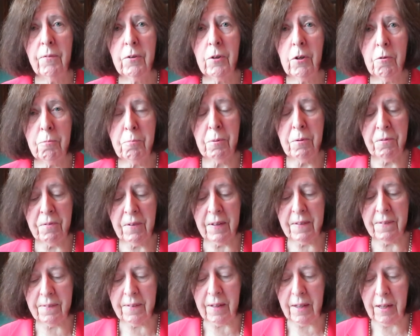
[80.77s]
of
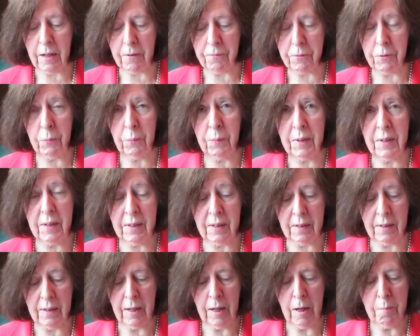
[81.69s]
Professor
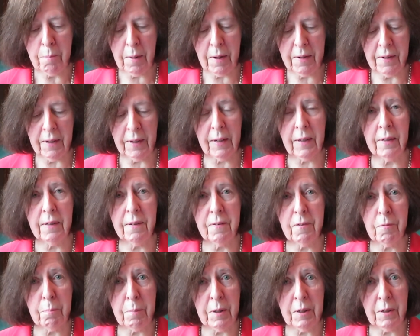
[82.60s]
Everywhere by
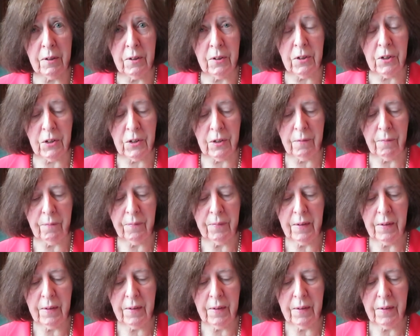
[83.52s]
Nicholas Binge